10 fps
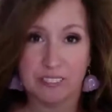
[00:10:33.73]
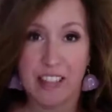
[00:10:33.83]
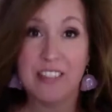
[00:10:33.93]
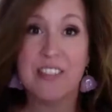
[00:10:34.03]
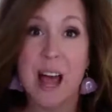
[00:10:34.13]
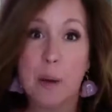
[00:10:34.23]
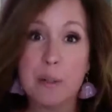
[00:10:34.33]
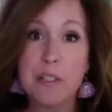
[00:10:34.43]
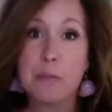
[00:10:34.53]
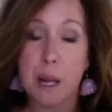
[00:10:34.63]
And that
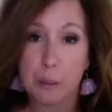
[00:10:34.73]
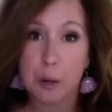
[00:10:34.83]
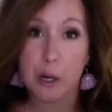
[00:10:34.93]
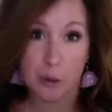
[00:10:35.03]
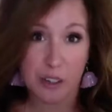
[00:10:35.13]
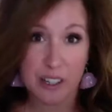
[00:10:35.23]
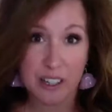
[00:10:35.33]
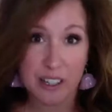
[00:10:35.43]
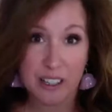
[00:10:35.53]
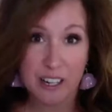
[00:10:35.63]
was my
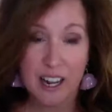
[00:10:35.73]
priority.